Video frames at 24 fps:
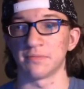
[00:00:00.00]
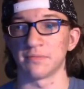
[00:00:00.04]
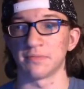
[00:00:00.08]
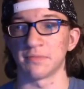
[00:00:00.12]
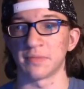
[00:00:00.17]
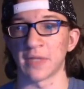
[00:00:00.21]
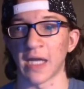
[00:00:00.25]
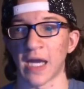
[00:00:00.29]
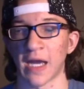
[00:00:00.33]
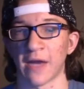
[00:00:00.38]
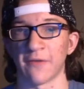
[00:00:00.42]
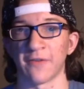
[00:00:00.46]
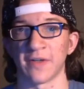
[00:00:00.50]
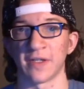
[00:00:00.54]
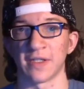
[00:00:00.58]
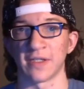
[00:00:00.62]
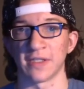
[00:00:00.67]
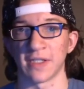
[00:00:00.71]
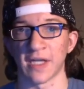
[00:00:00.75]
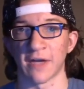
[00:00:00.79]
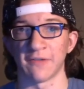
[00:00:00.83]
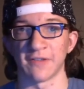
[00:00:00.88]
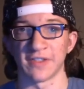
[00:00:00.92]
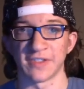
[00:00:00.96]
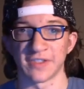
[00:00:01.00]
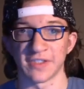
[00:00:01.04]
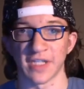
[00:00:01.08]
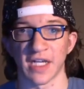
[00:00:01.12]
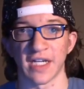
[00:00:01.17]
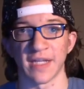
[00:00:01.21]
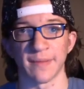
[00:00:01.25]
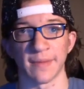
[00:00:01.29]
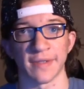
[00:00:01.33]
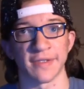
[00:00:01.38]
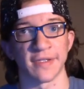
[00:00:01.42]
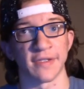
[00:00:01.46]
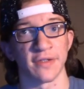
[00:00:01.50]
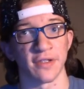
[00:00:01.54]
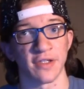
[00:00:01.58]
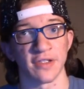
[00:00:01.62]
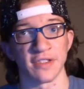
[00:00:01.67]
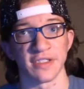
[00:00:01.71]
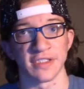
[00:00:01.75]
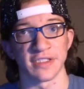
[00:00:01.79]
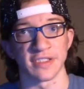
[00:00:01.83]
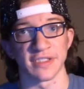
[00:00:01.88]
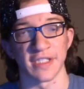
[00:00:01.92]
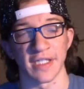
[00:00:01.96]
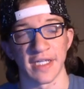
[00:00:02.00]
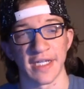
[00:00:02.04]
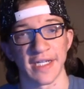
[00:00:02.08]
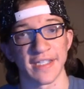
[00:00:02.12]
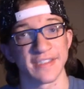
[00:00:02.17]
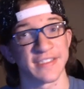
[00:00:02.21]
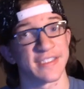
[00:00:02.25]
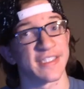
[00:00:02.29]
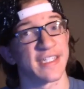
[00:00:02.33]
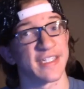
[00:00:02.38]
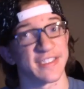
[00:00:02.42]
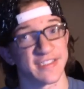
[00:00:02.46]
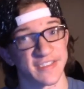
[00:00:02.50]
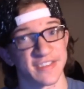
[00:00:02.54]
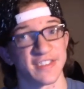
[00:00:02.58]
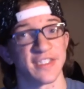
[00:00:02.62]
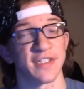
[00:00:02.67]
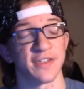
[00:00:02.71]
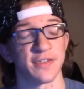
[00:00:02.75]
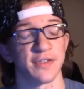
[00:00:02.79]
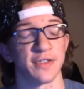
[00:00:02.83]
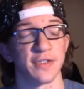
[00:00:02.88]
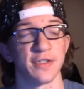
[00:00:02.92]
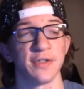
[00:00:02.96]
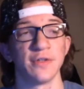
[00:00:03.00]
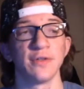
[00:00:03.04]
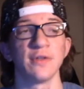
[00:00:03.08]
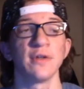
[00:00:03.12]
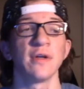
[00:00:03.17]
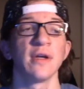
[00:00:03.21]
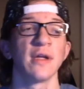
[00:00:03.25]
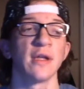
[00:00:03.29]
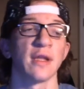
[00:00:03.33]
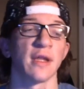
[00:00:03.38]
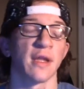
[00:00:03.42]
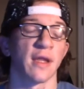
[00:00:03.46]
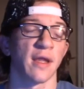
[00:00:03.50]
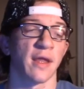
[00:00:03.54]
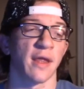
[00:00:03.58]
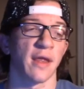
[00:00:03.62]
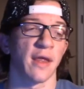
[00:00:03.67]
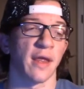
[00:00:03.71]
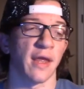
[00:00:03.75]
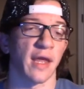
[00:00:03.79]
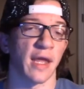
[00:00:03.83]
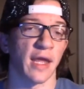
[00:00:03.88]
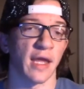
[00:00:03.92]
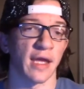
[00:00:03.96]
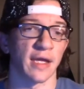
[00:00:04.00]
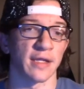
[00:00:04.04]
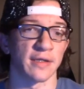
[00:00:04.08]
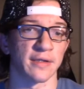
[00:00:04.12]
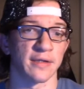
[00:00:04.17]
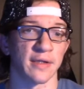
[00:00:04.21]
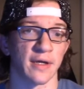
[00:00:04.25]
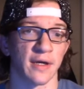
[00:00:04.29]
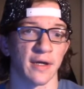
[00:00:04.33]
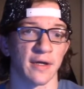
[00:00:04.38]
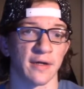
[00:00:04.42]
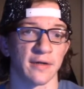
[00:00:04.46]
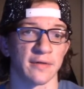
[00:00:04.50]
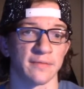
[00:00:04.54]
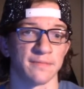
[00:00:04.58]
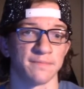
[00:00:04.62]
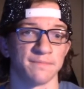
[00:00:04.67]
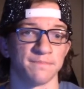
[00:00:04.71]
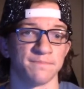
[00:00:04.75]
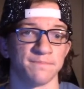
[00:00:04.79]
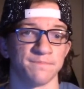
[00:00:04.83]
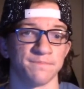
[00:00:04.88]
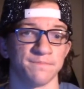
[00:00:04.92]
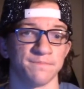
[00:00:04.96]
have, have anxiety about the littlest things and I still do and um,